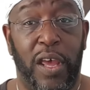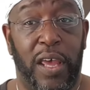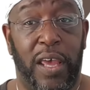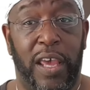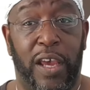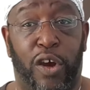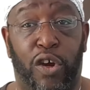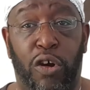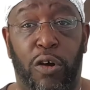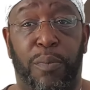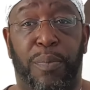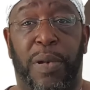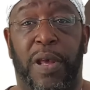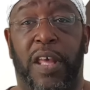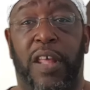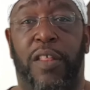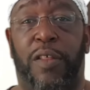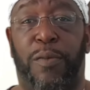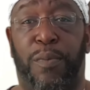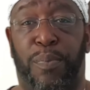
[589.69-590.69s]
It could
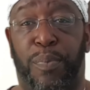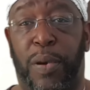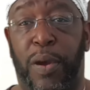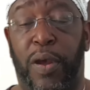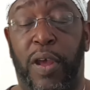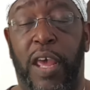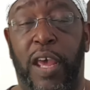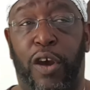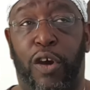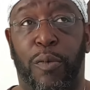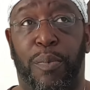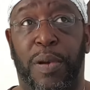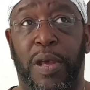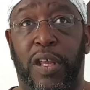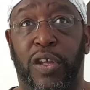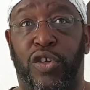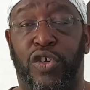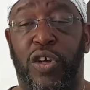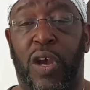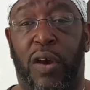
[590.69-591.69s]
be spirit, it could
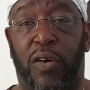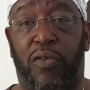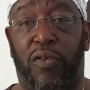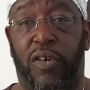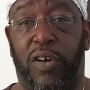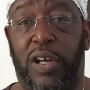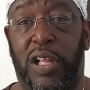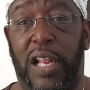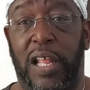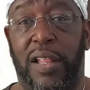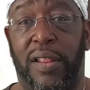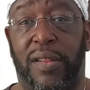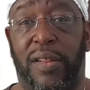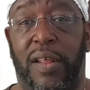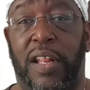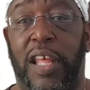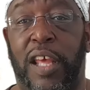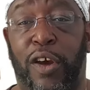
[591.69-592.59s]
be chakra cleansing,